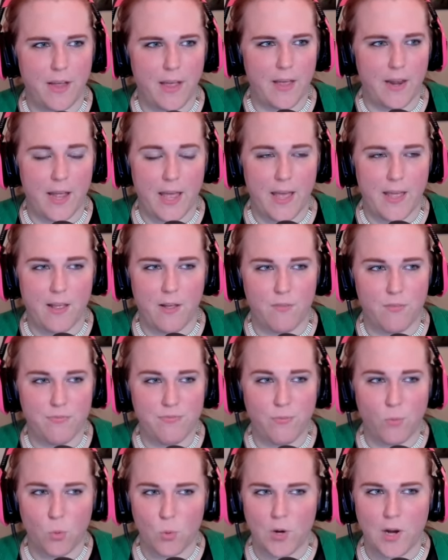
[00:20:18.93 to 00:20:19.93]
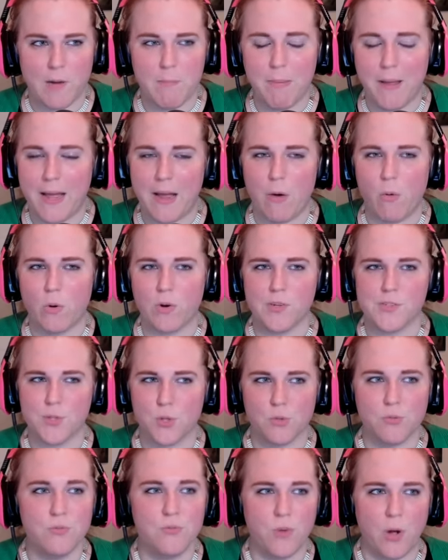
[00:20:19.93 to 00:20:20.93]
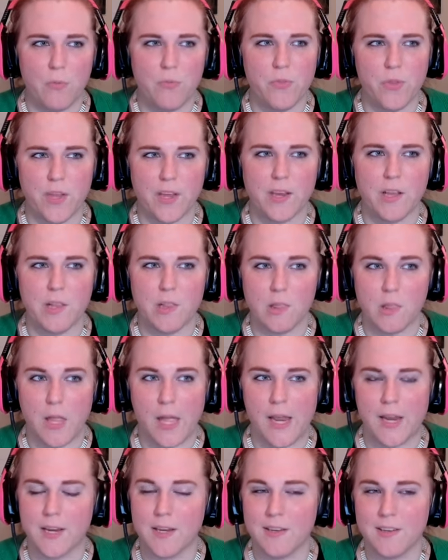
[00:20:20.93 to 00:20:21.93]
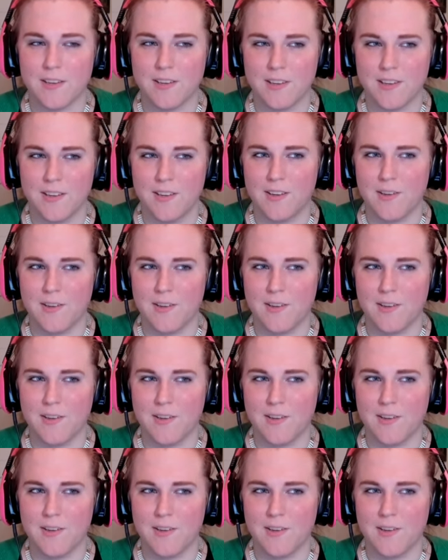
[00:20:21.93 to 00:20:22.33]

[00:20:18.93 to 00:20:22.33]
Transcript: I, I, foreign powers are funding like